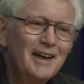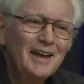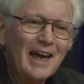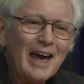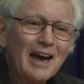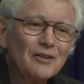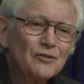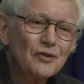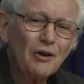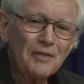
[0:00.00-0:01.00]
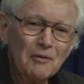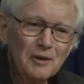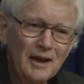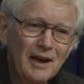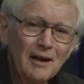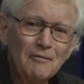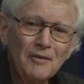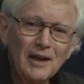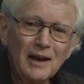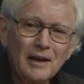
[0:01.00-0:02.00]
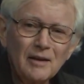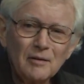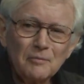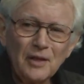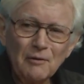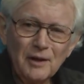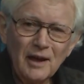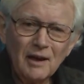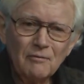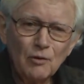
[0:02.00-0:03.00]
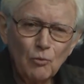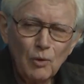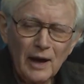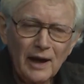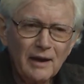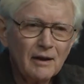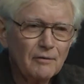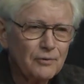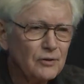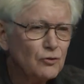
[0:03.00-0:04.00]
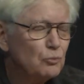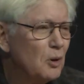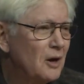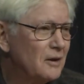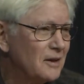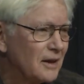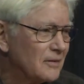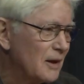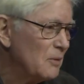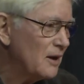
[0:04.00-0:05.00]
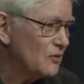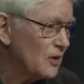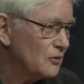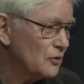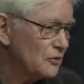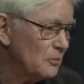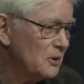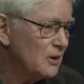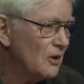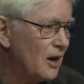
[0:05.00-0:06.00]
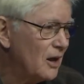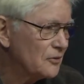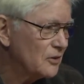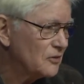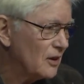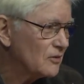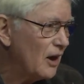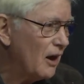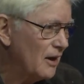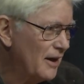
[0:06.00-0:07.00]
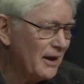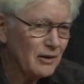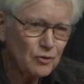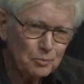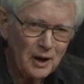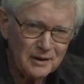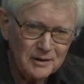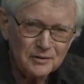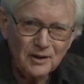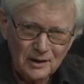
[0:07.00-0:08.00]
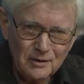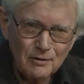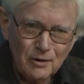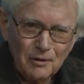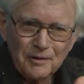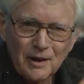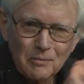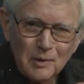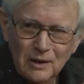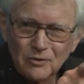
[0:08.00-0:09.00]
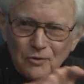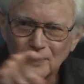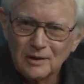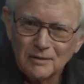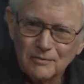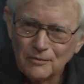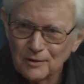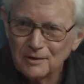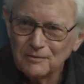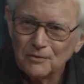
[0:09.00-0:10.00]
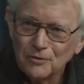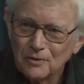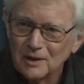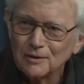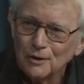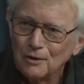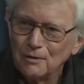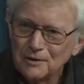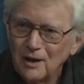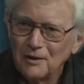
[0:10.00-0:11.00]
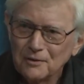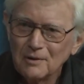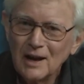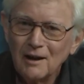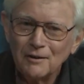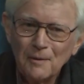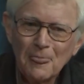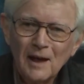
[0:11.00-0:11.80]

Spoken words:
And so they would have a way of responding. They might say, so somebody calls and says, I spotted a 10-year-old on Main Street and 45th Street, no adult around.